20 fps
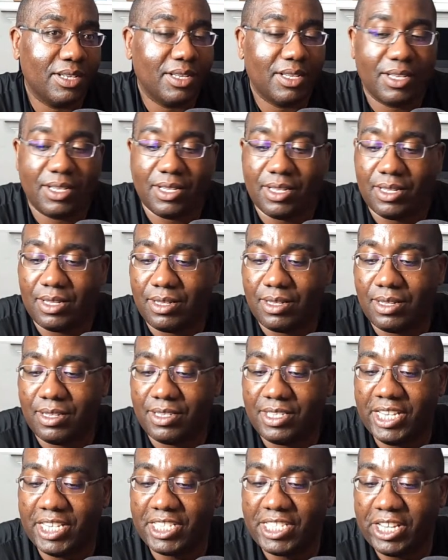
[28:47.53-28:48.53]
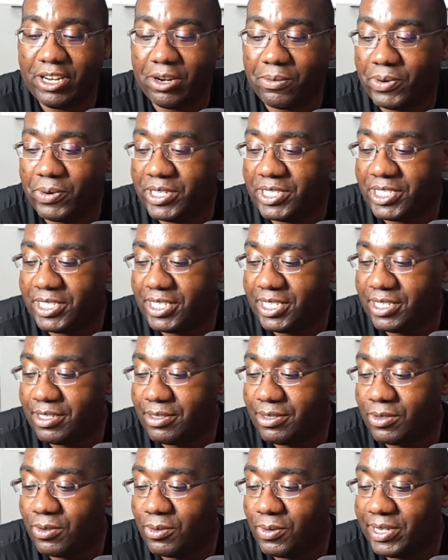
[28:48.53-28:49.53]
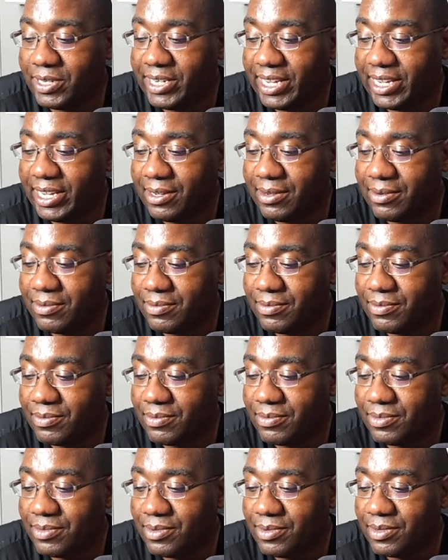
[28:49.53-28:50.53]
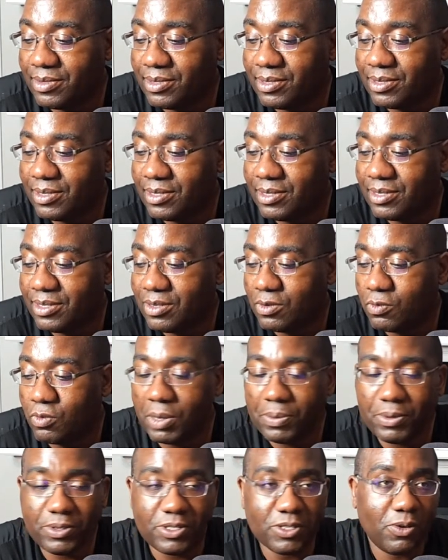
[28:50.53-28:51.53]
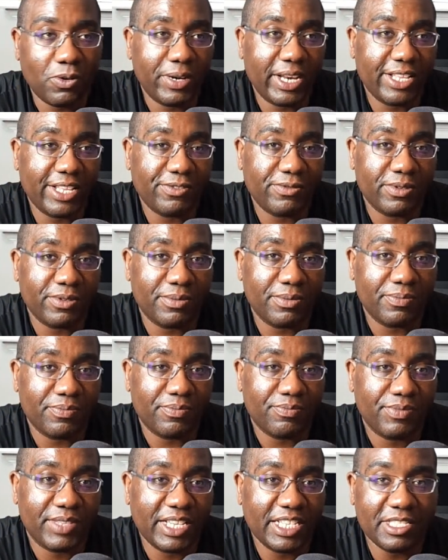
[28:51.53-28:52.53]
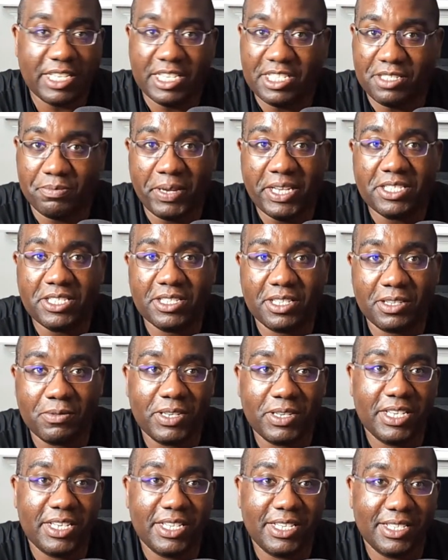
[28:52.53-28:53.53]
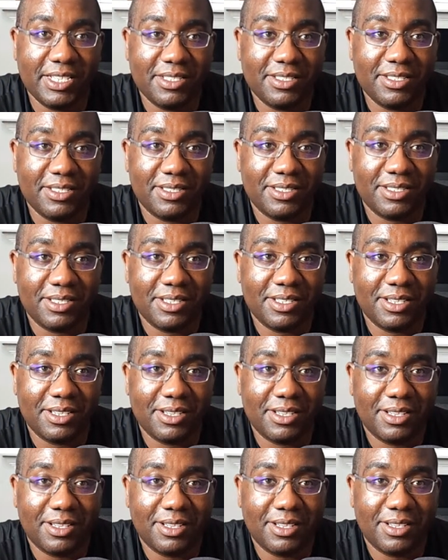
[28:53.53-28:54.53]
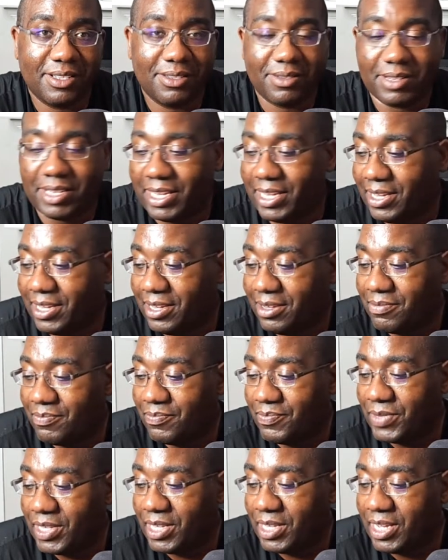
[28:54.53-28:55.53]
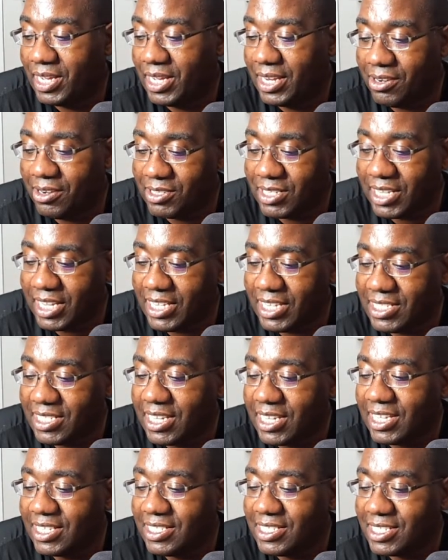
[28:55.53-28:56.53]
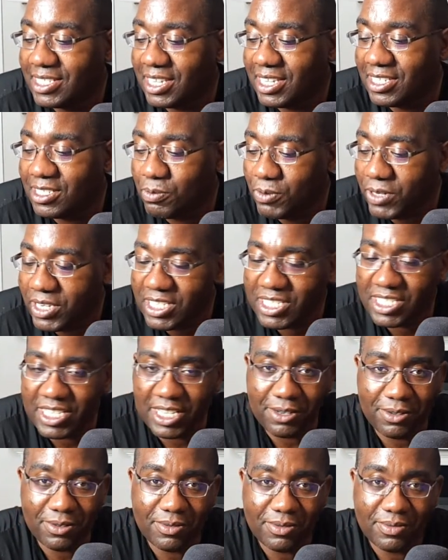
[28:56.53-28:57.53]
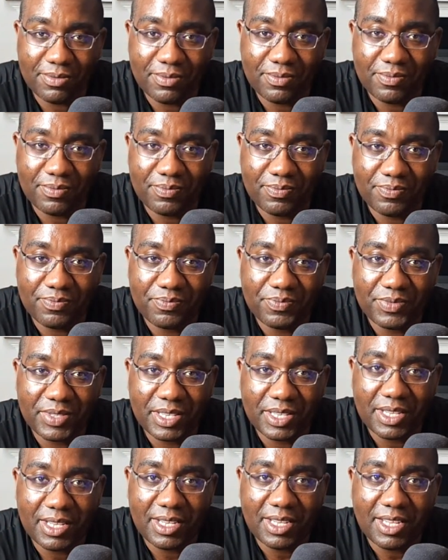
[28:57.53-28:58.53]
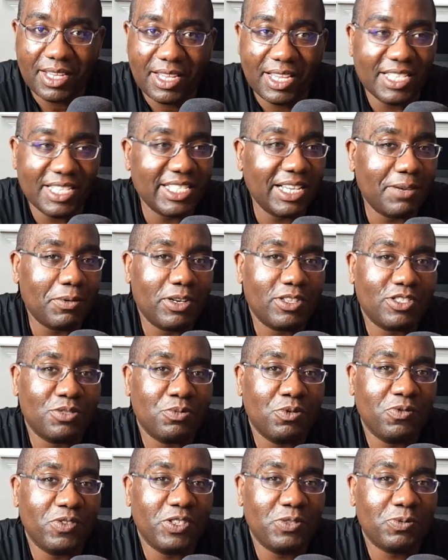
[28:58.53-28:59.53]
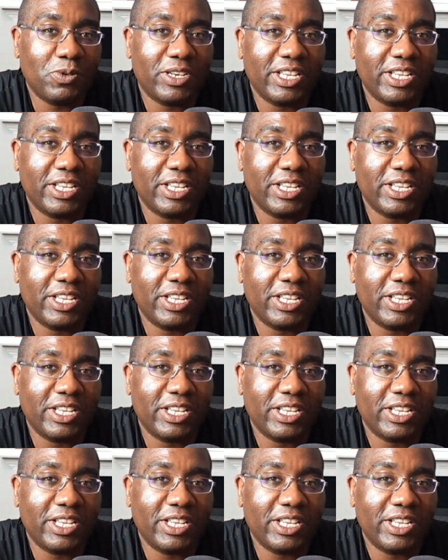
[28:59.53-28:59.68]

Uh, dictator president going down, rebels going after him. That's that's basically what it is. Okay, and it's it's it's, it's pretty subtle. It's not one of those movies where they